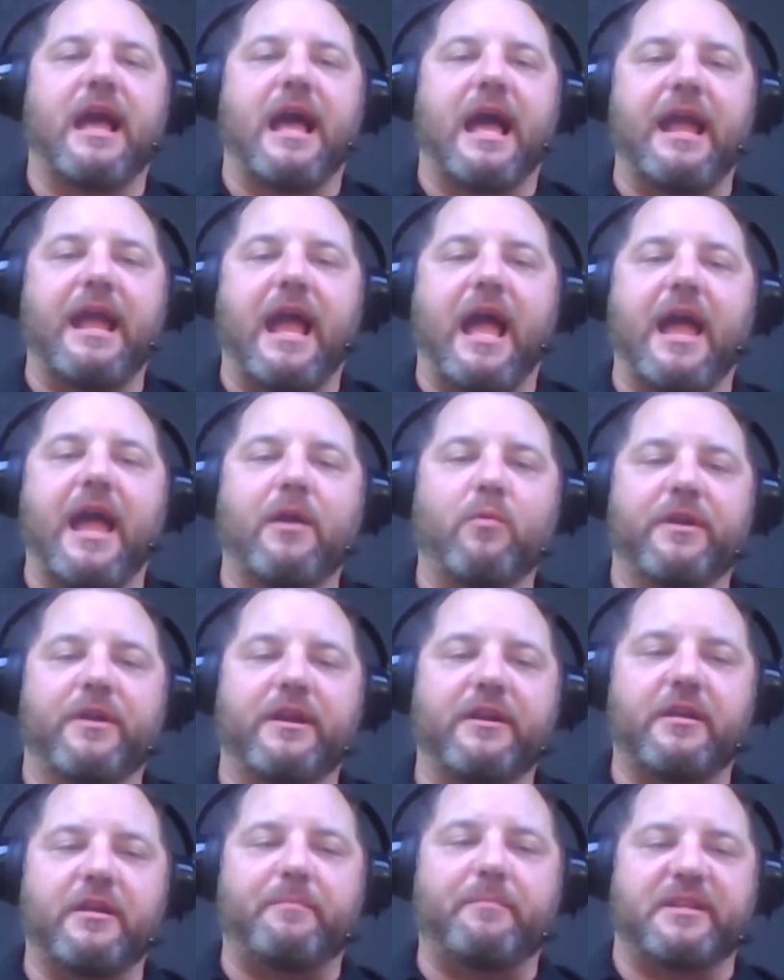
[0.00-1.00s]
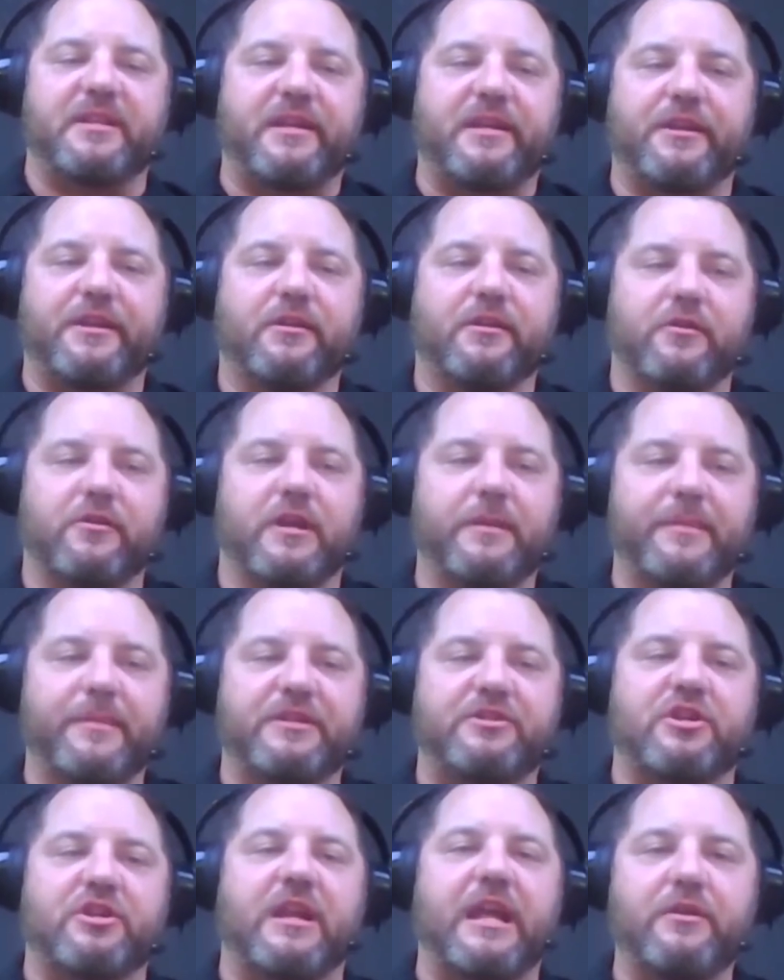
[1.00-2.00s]
And I wanted a
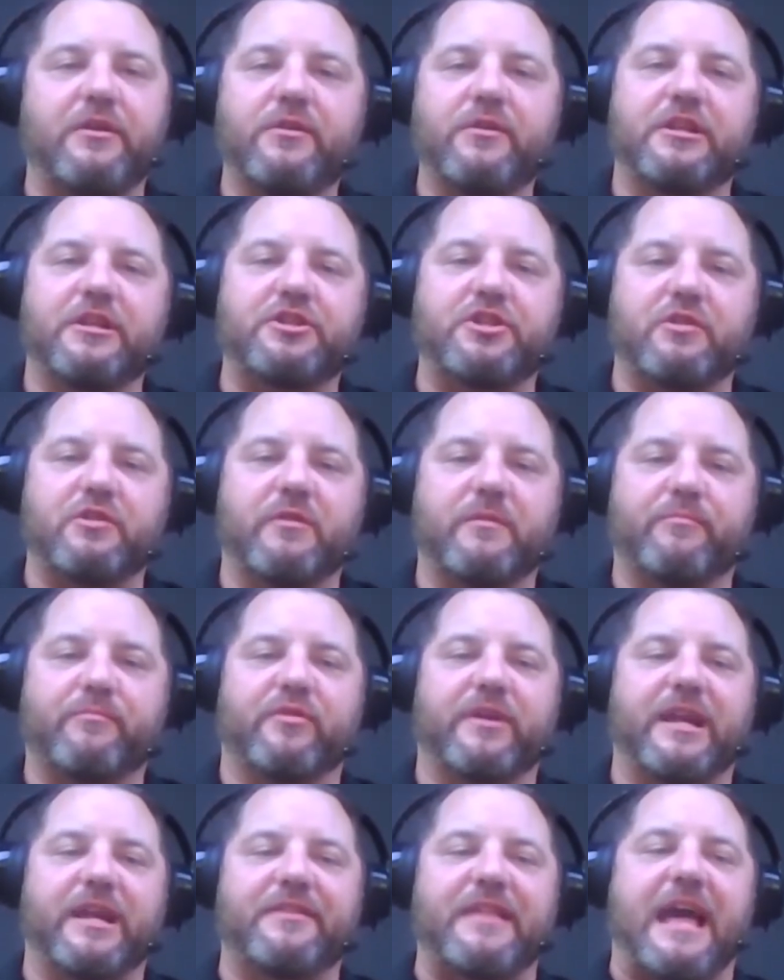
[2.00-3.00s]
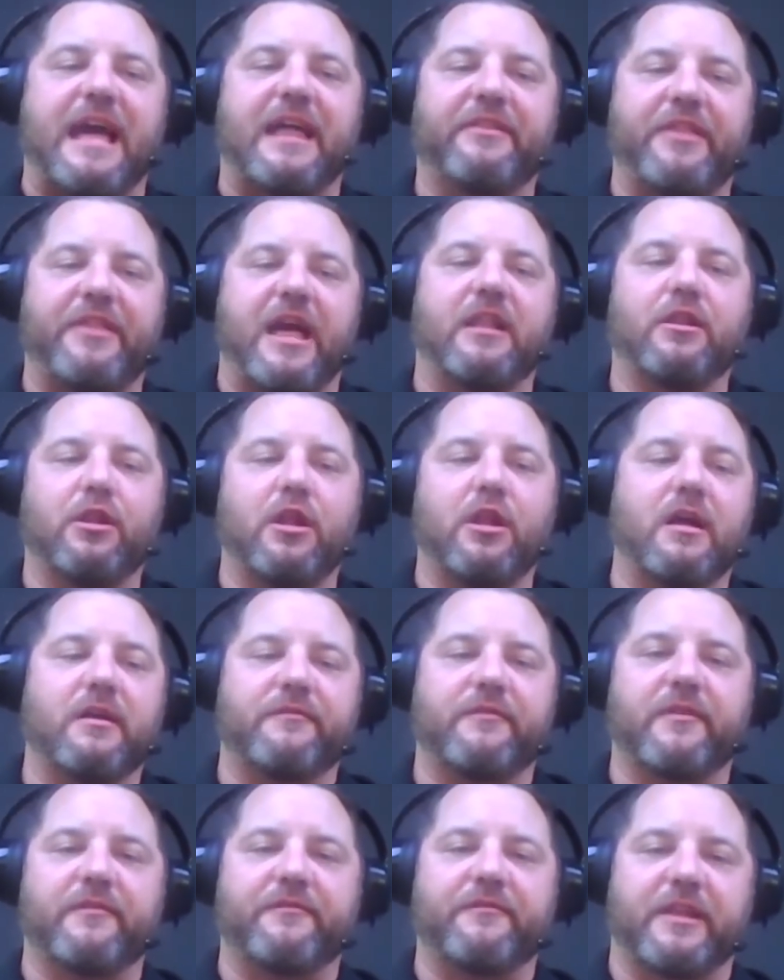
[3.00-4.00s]
particular image, and I knew that she would bring
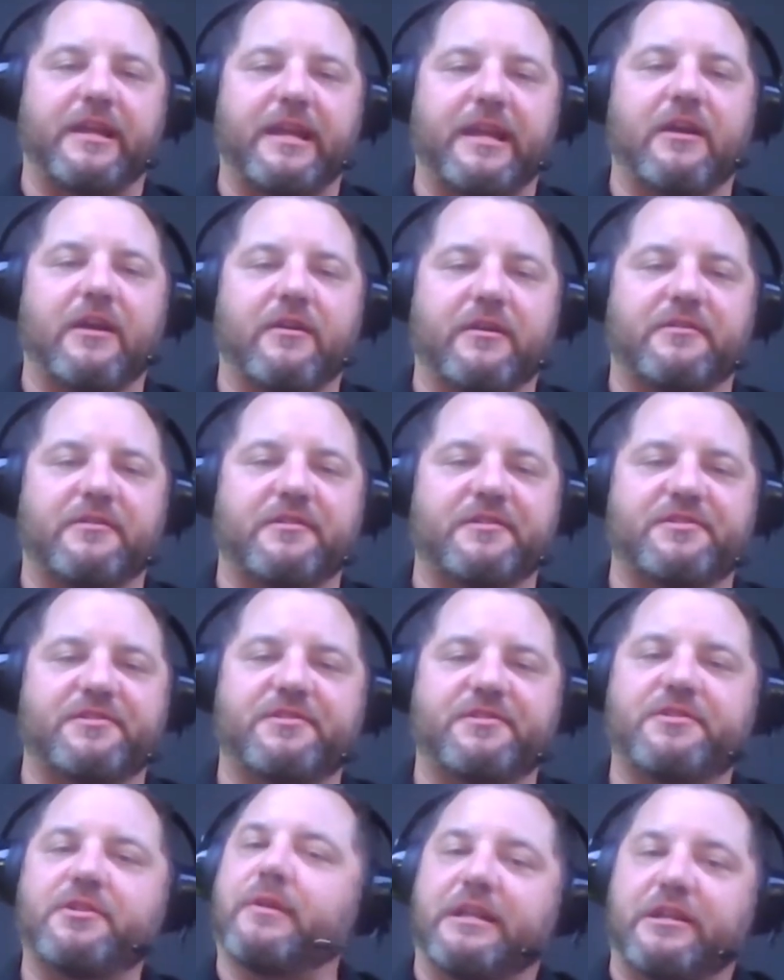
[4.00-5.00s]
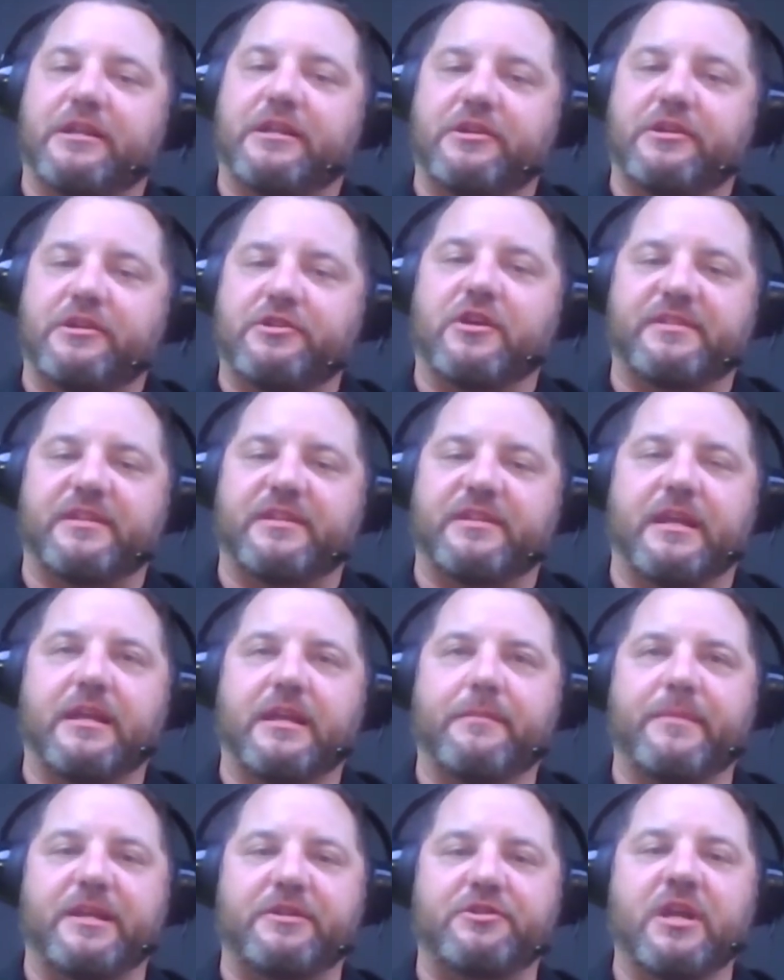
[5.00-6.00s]
that love of the characters to it, and it
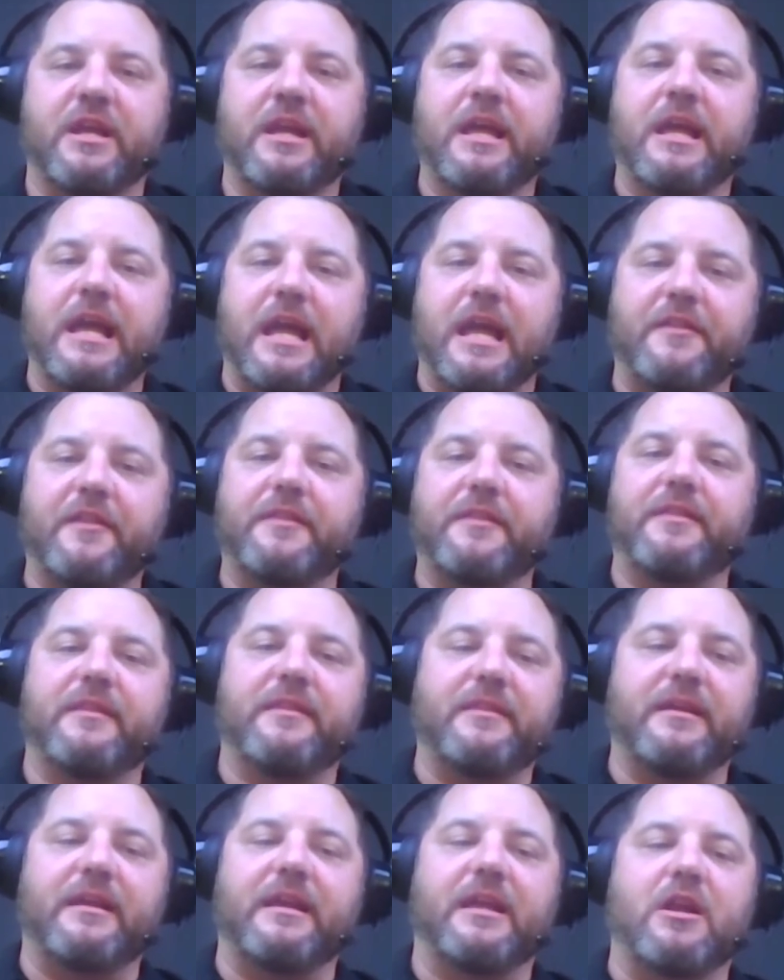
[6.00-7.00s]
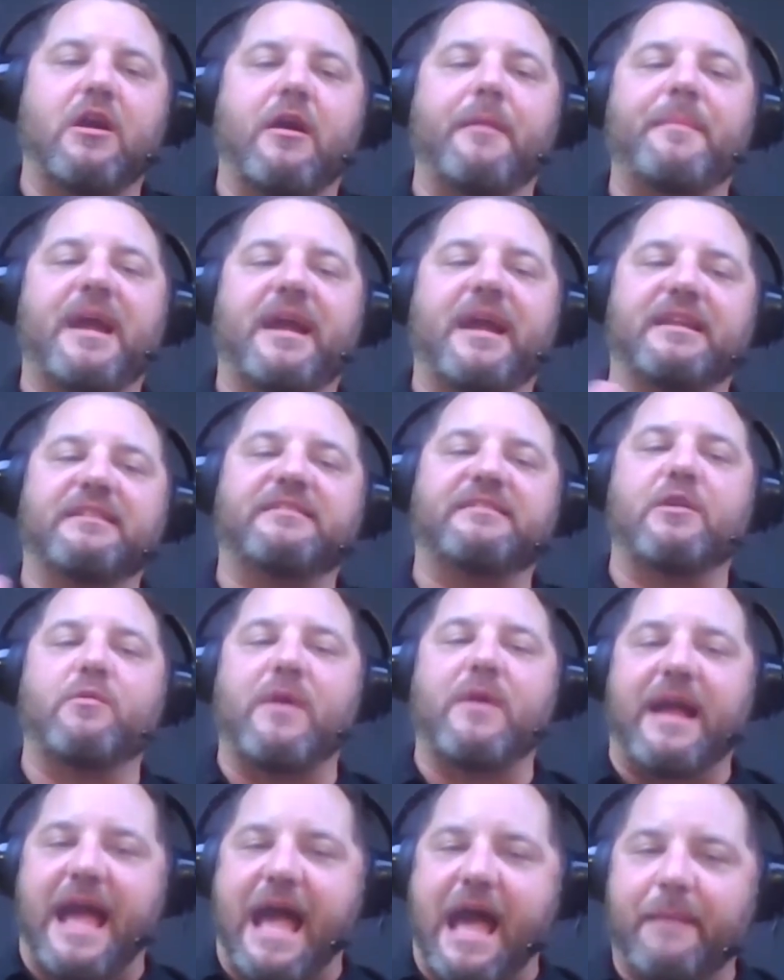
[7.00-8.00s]
shows in the image. And then,
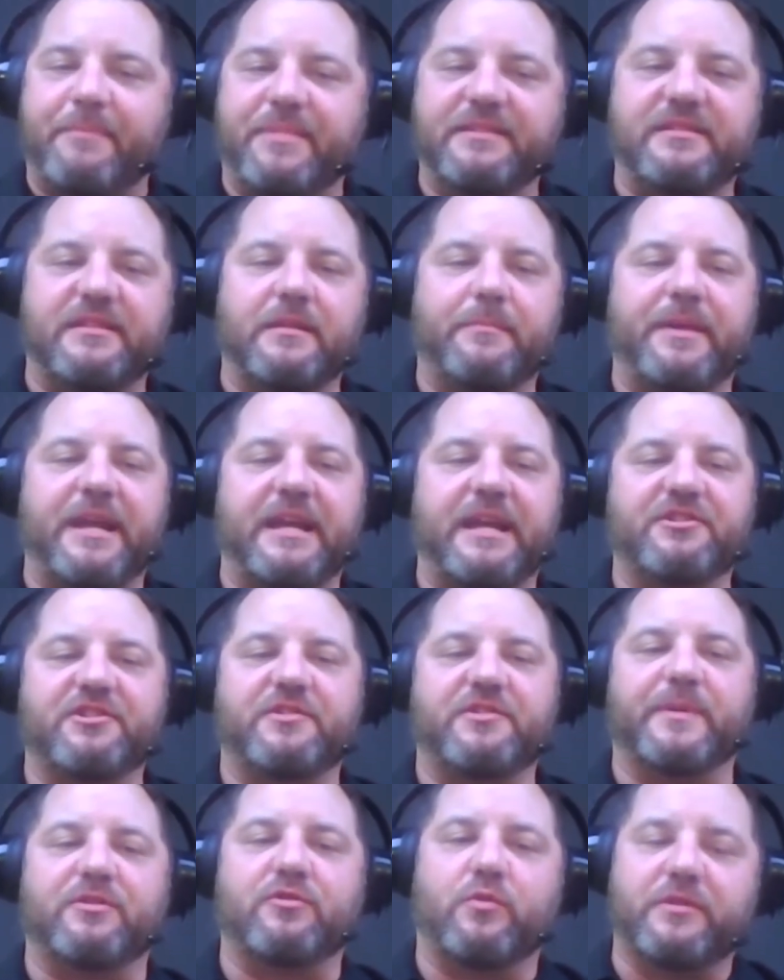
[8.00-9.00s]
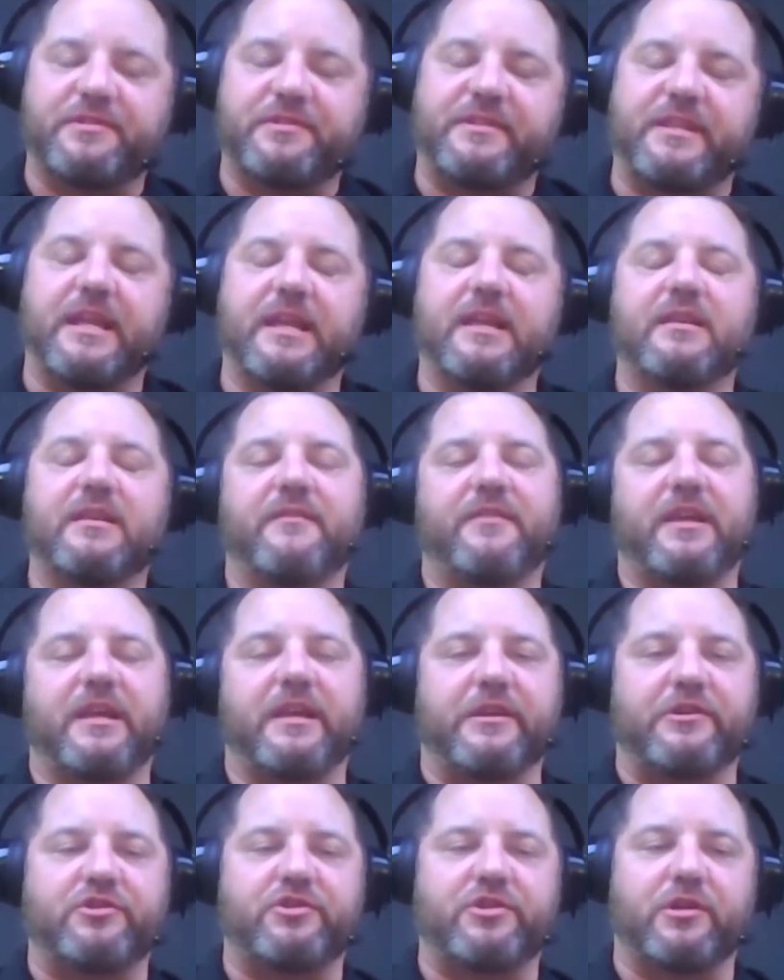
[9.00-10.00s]
I'm not going to say what happens in the pages, but
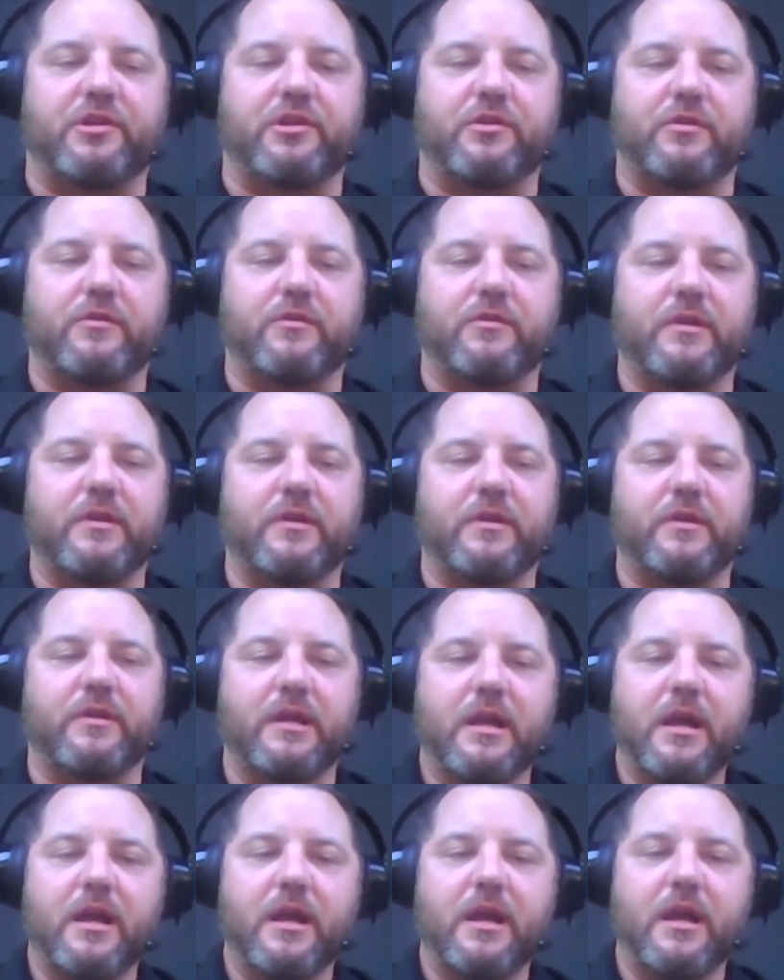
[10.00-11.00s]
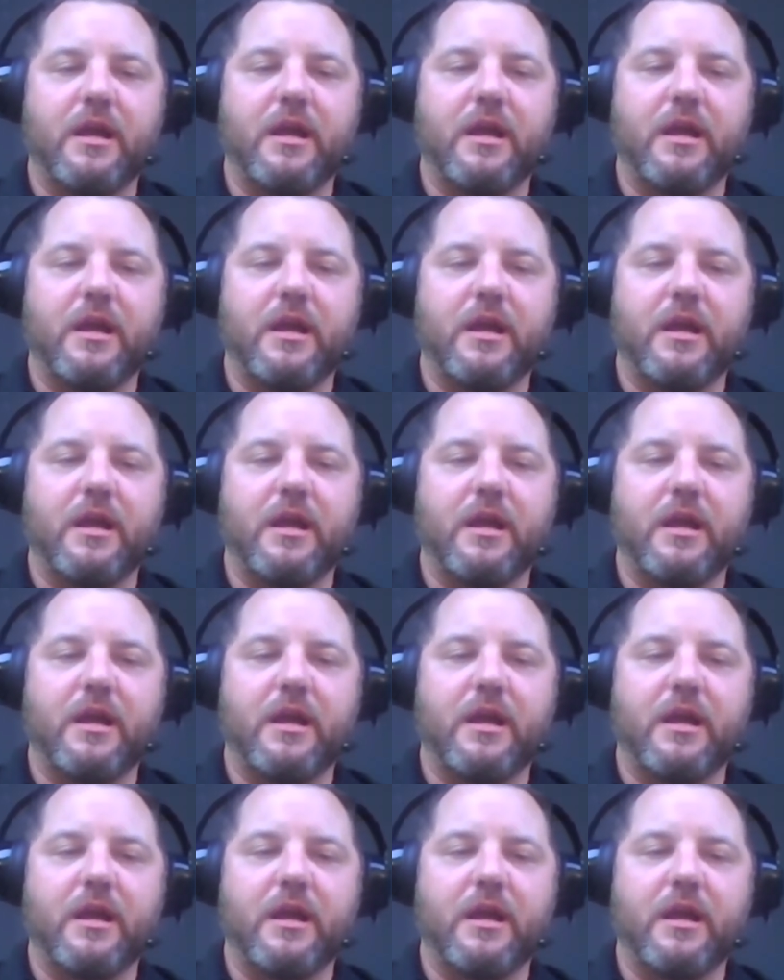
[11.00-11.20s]
towards the end of the issue,